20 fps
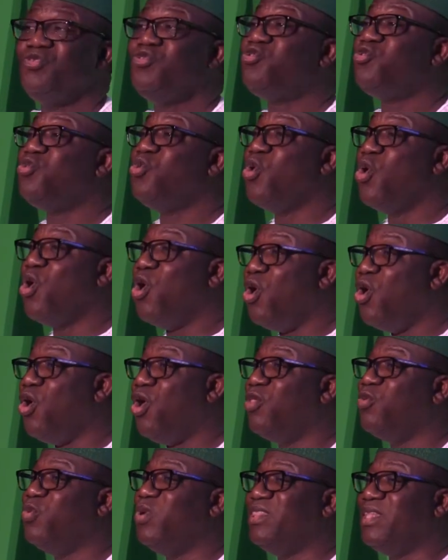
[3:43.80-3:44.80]
to
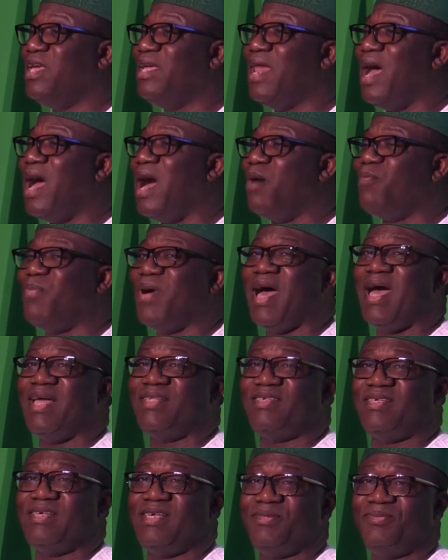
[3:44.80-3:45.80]
all within our
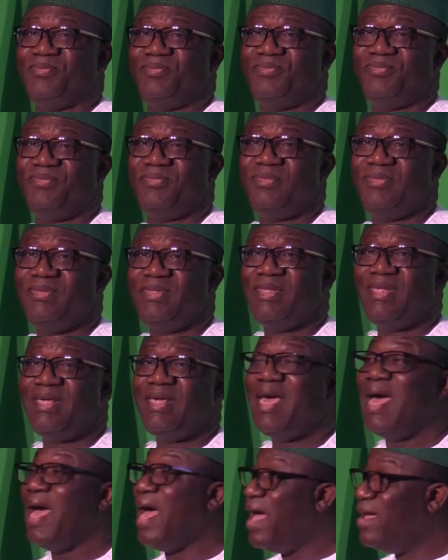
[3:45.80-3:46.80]
party
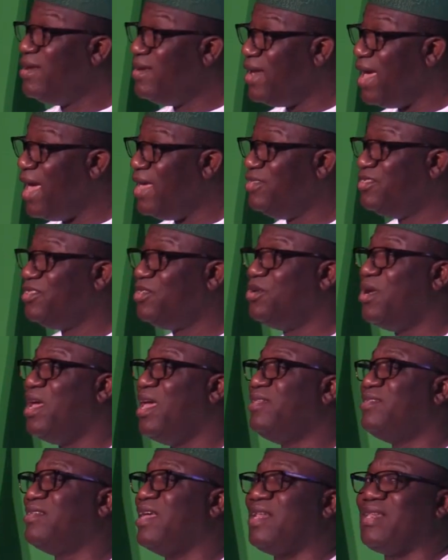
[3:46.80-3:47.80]
and
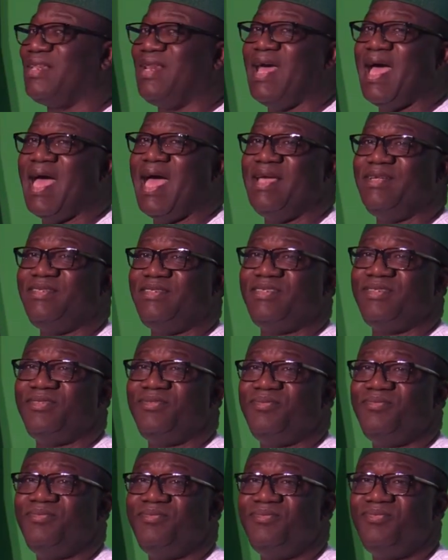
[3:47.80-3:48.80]
Nigerians at large
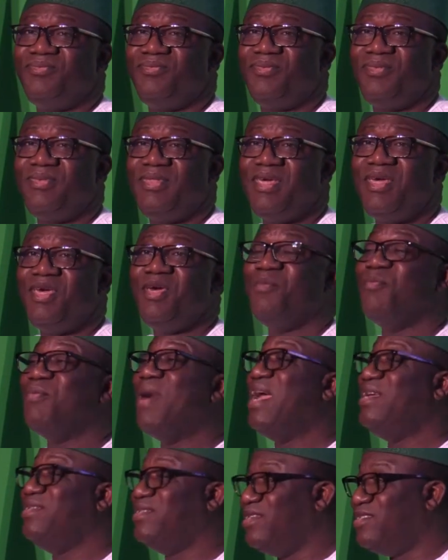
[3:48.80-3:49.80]

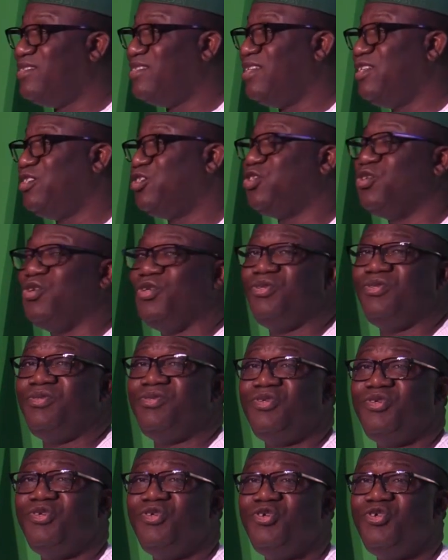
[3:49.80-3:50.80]
my decision
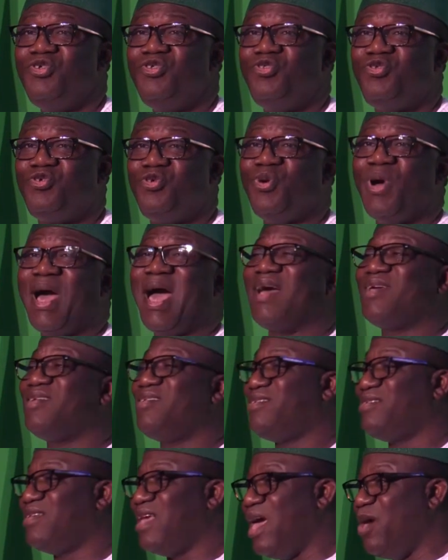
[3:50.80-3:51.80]
to
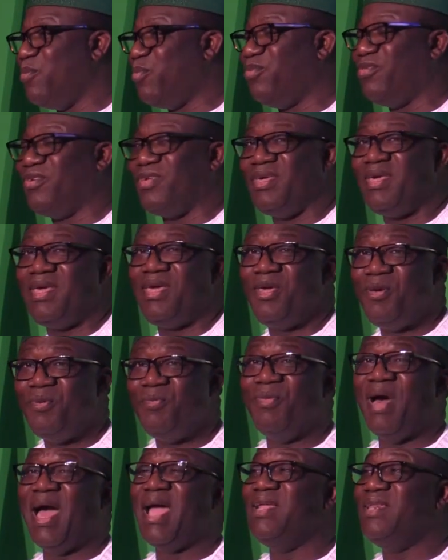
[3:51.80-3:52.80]
accept
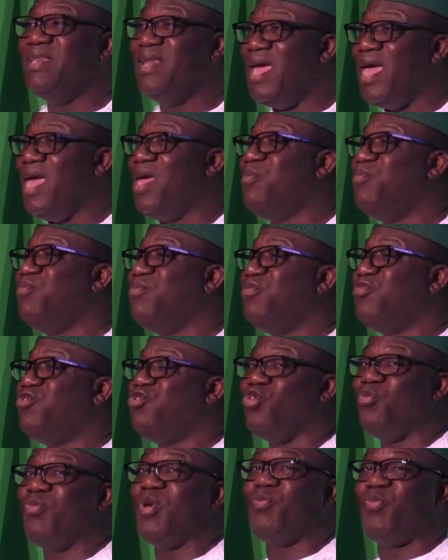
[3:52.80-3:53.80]
my name
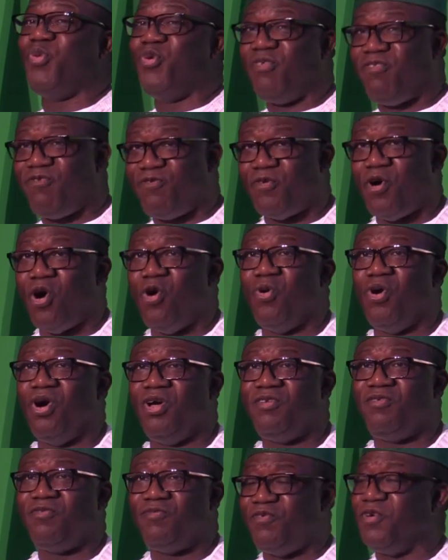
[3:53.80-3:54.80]
to be put
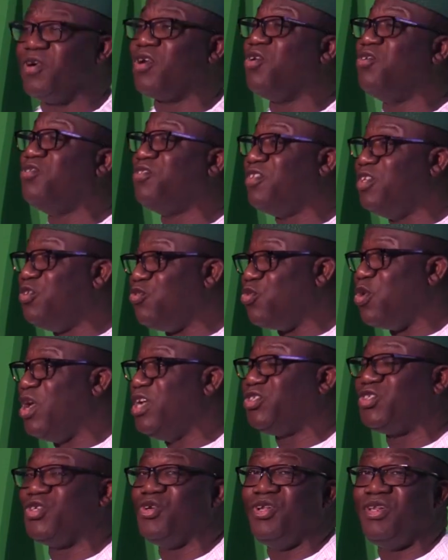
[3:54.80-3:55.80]
forward for
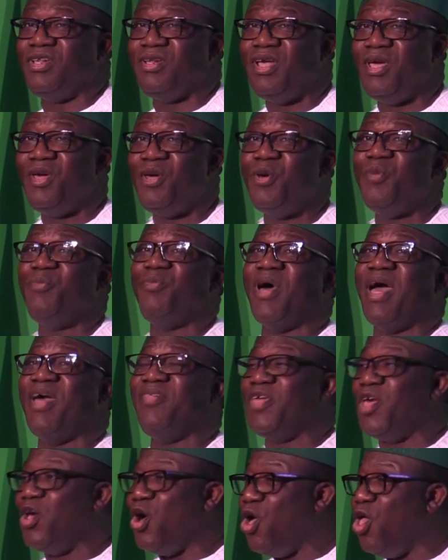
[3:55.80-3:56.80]
consideration by
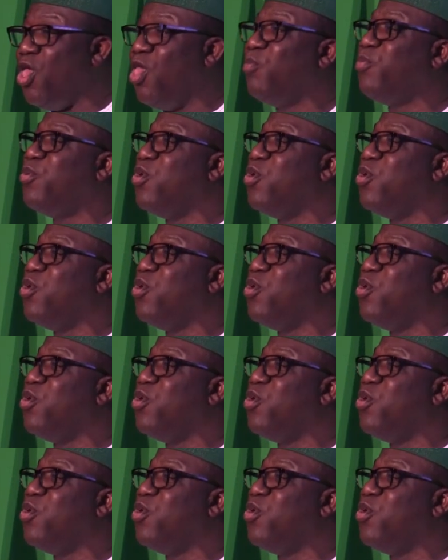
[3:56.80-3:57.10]
the All